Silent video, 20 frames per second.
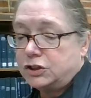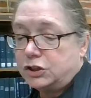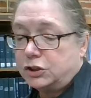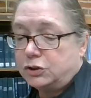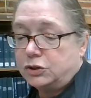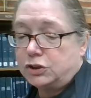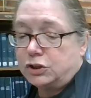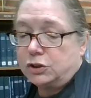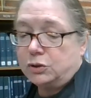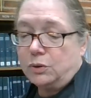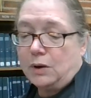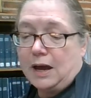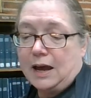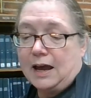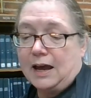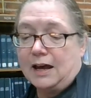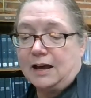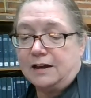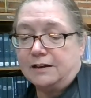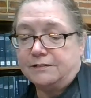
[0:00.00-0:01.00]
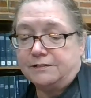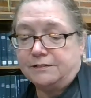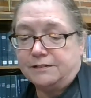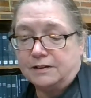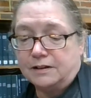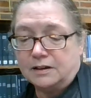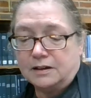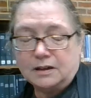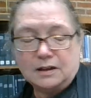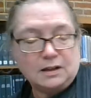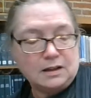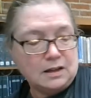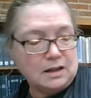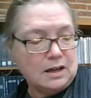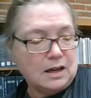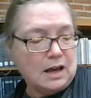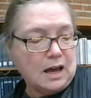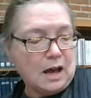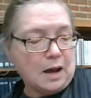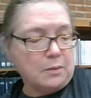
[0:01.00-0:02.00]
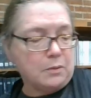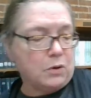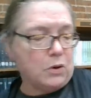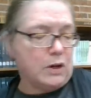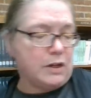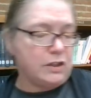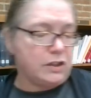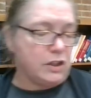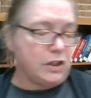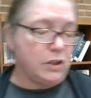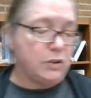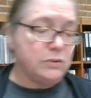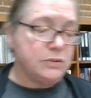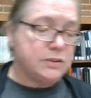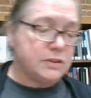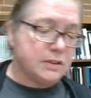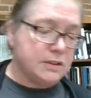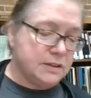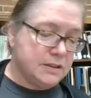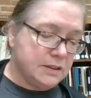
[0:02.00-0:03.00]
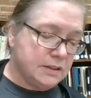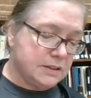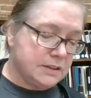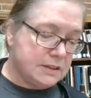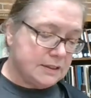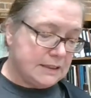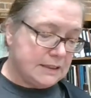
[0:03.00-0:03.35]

you do have I'm going to use this as an